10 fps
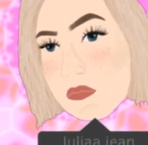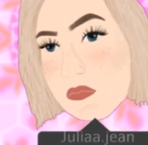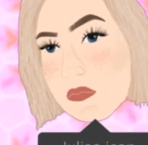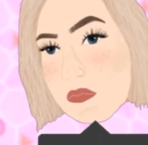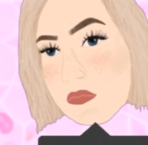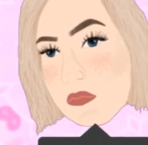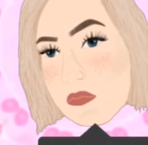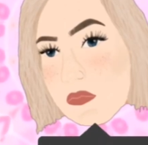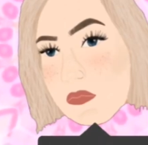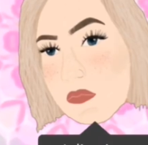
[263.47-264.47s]

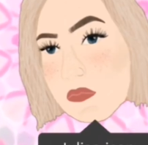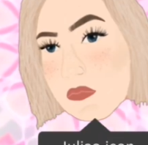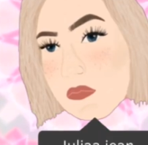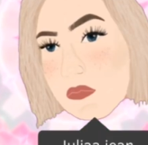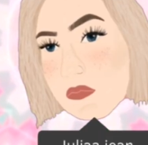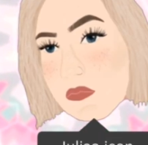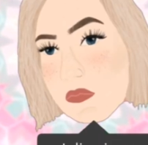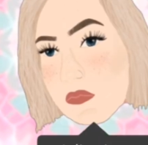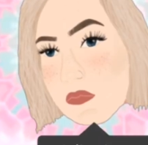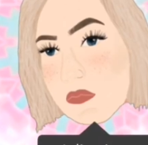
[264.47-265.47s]
Darling, my
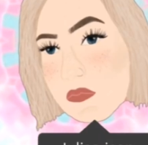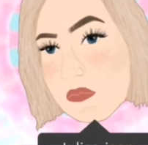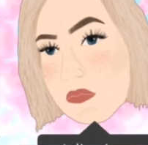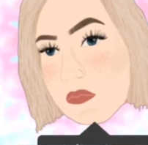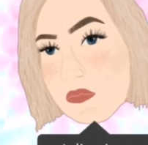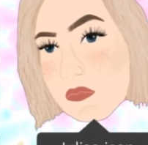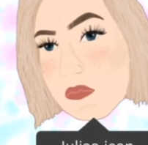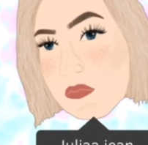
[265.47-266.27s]
heart was